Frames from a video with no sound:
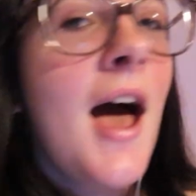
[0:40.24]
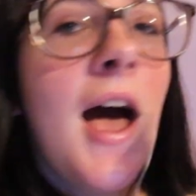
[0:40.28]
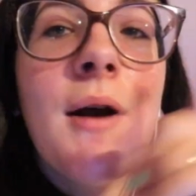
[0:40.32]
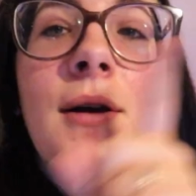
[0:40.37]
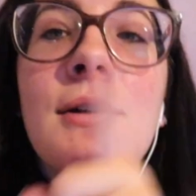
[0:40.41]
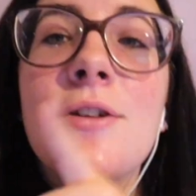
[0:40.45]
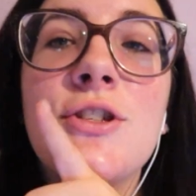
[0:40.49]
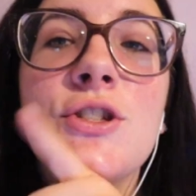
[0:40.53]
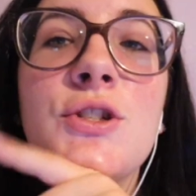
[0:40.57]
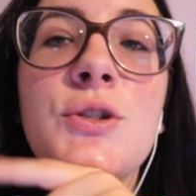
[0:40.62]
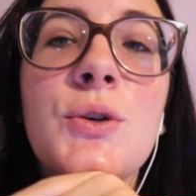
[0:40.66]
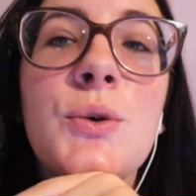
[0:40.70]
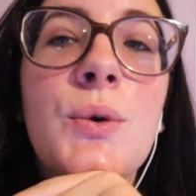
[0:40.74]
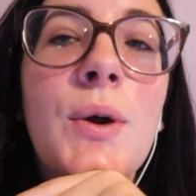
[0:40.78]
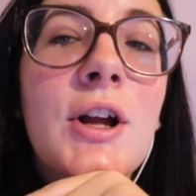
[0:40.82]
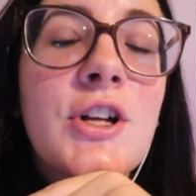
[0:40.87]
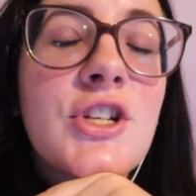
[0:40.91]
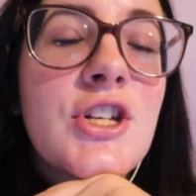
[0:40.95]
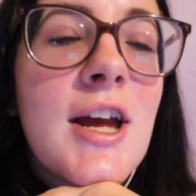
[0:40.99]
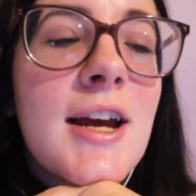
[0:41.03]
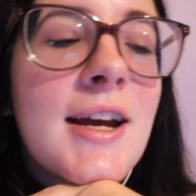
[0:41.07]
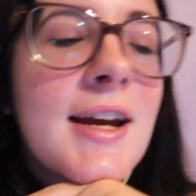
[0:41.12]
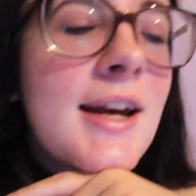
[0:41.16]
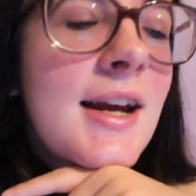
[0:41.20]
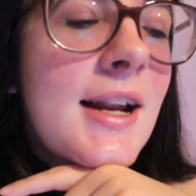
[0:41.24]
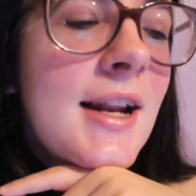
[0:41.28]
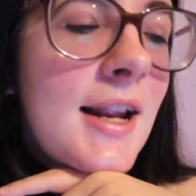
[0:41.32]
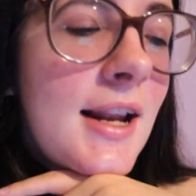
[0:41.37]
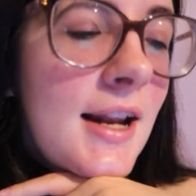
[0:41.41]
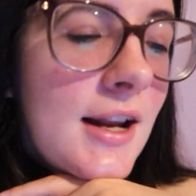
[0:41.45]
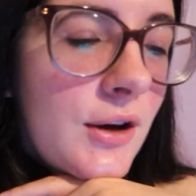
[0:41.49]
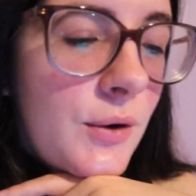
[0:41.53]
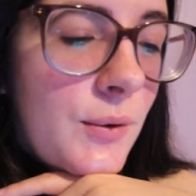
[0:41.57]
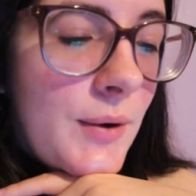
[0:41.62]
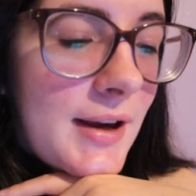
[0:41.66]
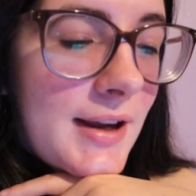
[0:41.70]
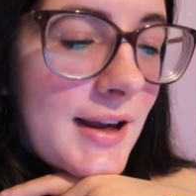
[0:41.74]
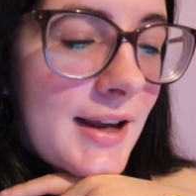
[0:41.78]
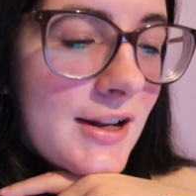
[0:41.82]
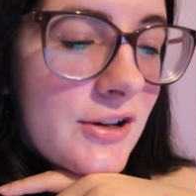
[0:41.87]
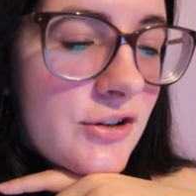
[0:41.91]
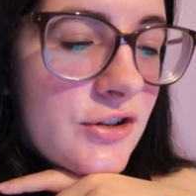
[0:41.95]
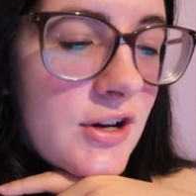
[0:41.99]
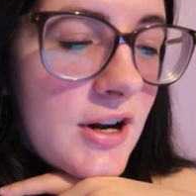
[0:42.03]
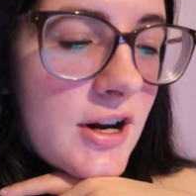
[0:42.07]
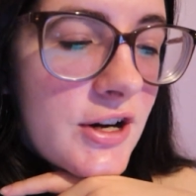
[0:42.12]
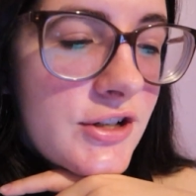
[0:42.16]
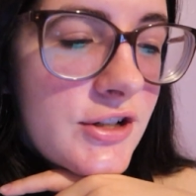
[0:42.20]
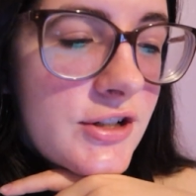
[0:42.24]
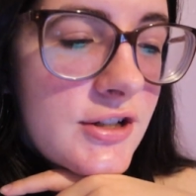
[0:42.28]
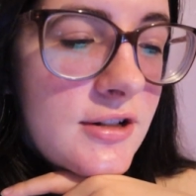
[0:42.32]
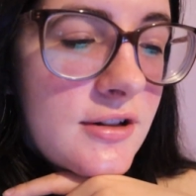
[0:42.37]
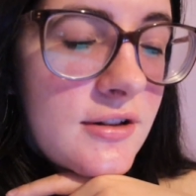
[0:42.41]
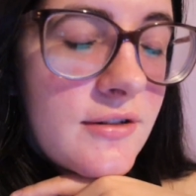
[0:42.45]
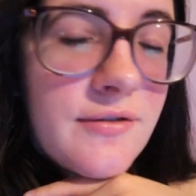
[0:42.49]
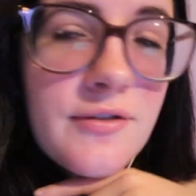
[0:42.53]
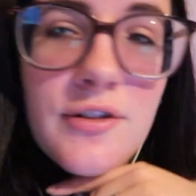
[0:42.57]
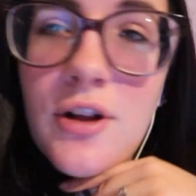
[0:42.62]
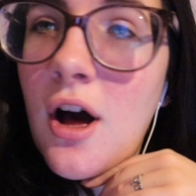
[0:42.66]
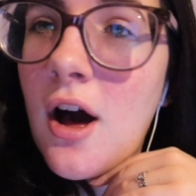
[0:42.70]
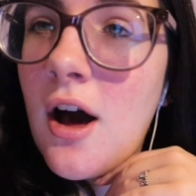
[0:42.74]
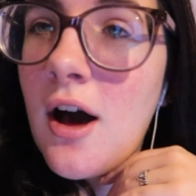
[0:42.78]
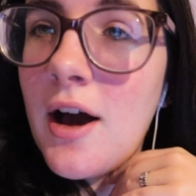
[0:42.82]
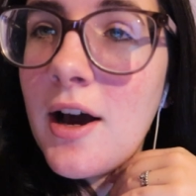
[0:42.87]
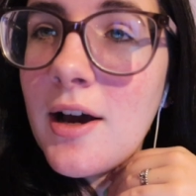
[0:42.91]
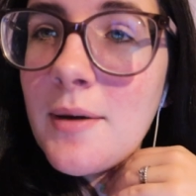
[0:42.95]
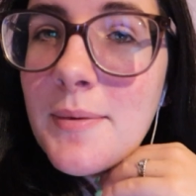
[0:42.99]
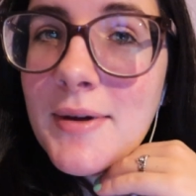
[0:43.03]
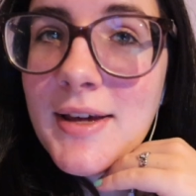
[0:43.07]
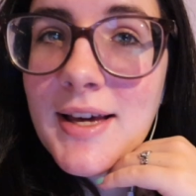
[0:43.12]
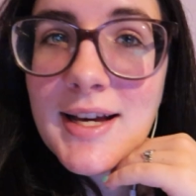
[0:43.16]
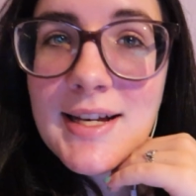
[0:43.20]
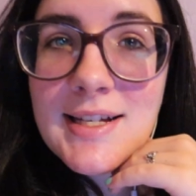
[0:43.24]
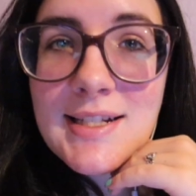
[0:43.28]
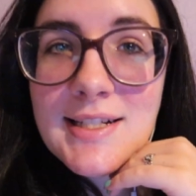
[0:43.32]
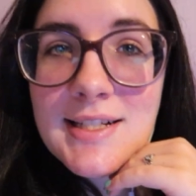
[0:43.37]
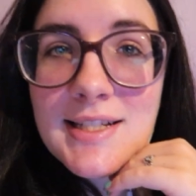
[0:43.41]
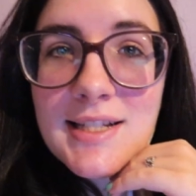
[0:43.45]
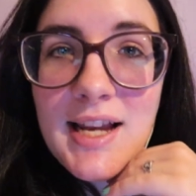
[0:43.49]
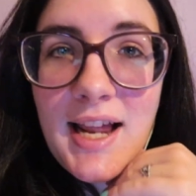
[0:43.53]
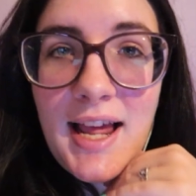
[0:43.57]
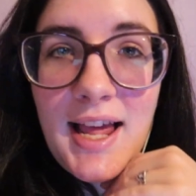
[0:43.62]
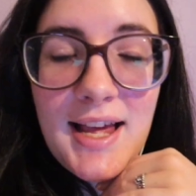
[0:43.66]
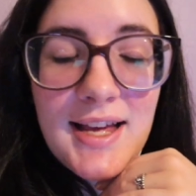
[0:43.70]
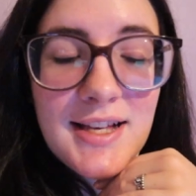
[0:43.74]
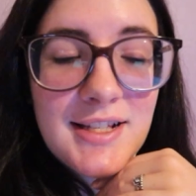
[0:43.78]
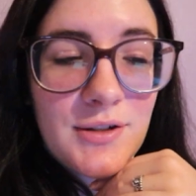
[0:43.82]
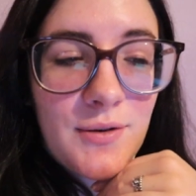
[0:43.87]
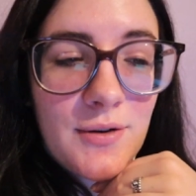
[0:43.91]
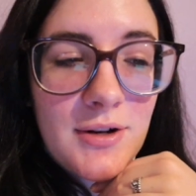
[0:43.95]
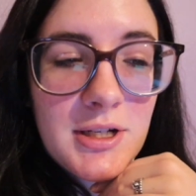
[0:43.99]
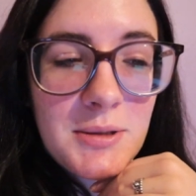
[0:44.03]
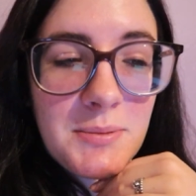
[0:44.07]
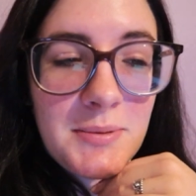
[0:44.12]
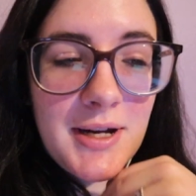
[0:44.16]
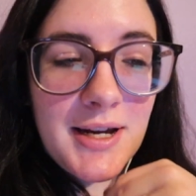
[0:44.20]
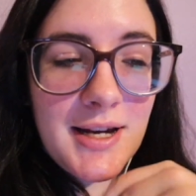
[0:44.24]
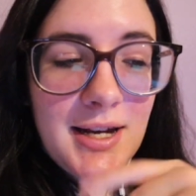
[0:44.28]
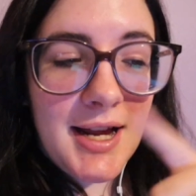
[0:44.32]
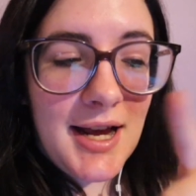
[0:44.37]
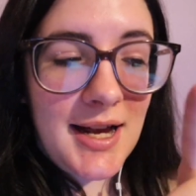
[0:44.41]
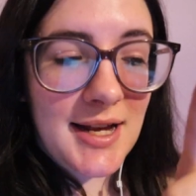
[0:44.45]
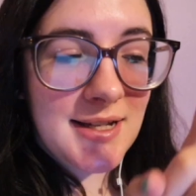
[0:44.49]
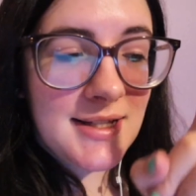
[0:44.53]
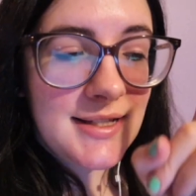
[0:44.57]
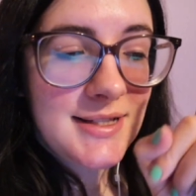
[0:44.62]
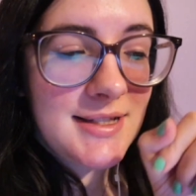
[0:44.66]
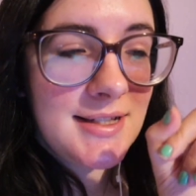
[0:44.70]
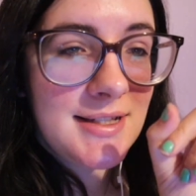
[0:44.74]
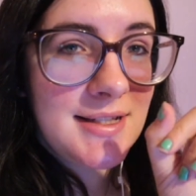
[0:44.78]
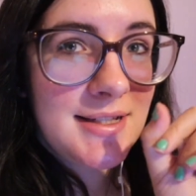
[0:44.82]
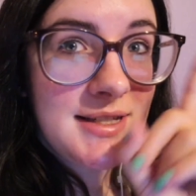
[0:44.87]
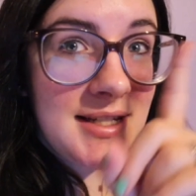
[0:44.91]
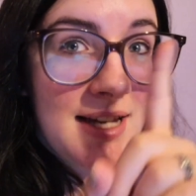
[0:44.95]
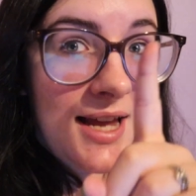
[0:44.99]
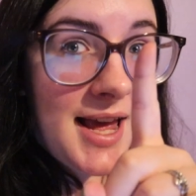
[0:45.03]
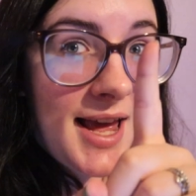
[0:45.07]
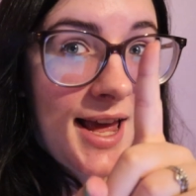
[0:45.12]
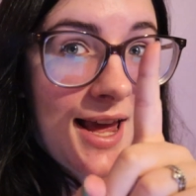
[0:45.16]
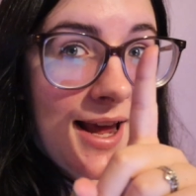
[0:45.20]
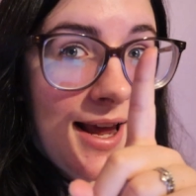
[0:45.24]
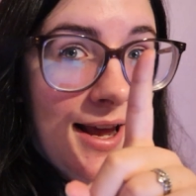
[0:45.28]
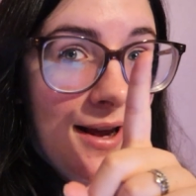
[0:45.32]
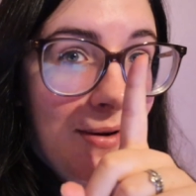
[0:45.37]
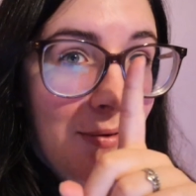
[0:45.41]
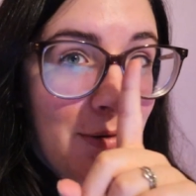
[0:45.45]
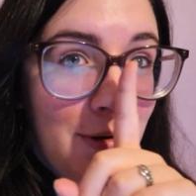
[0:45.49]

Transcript: I wanted to do a quick check-in and a quick introduction to the vlog because today is going to be a nice day.